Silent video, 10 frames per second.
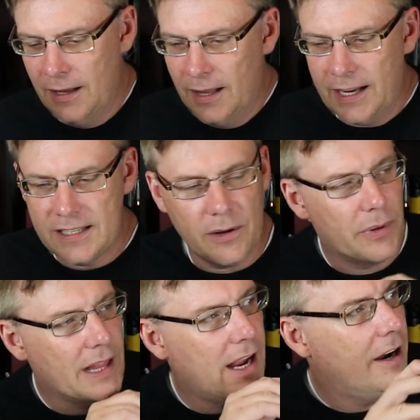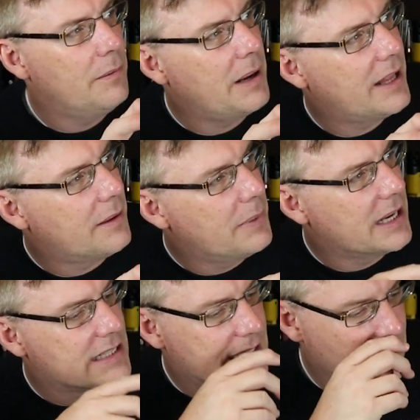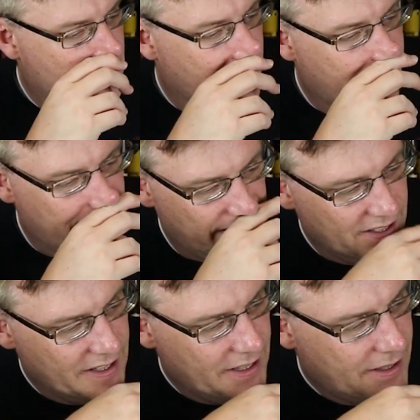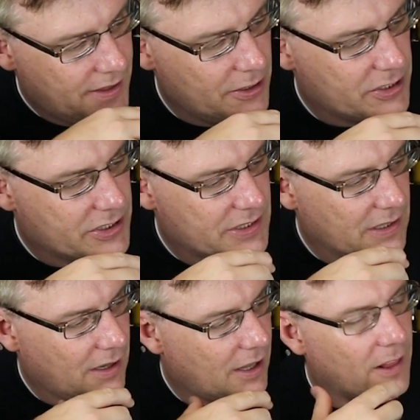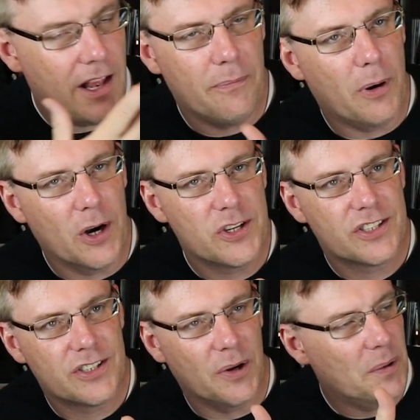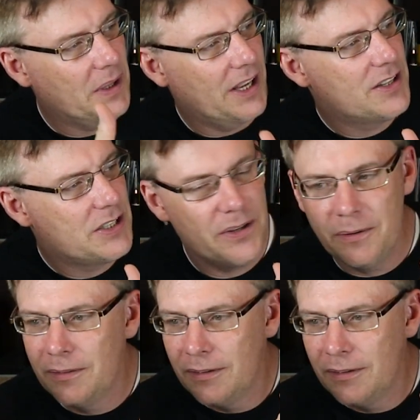Like I said, with Iron Man, the biggest things are there's a lot of parts to hold on to.